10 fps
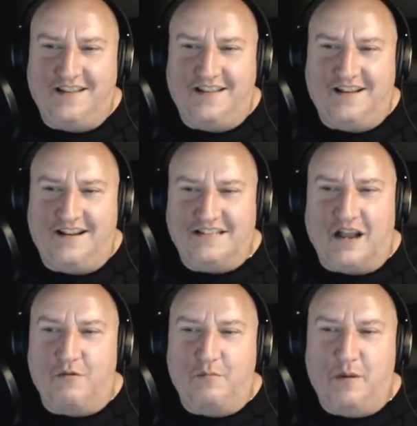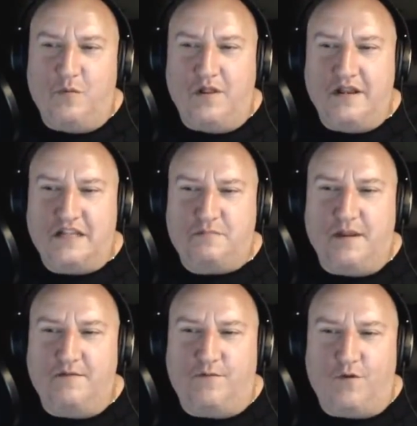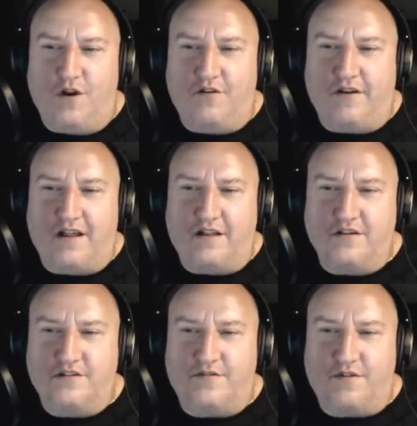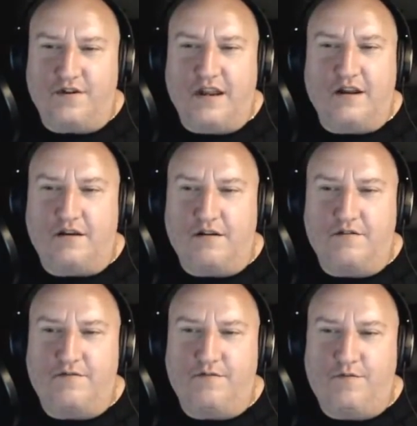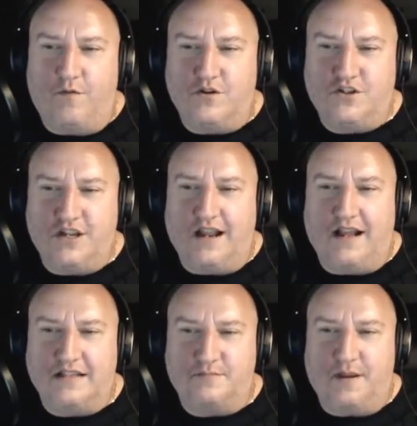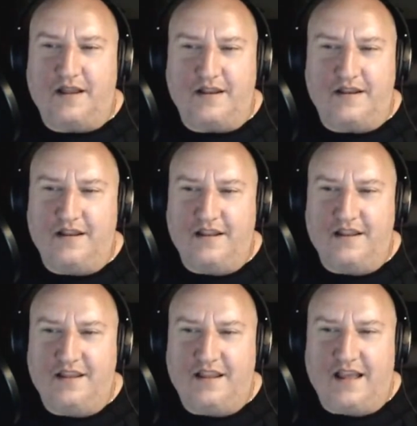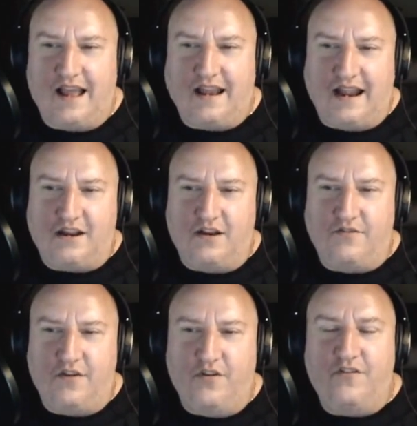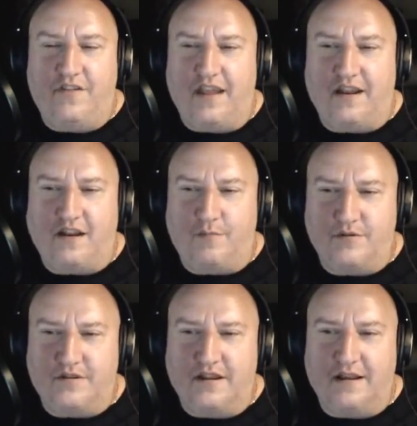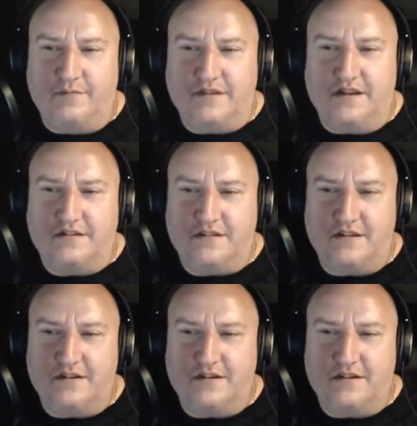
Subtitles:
Because I would be willing to spend $400 for a year of 4G hotspot. I could have used that a couple times, actually.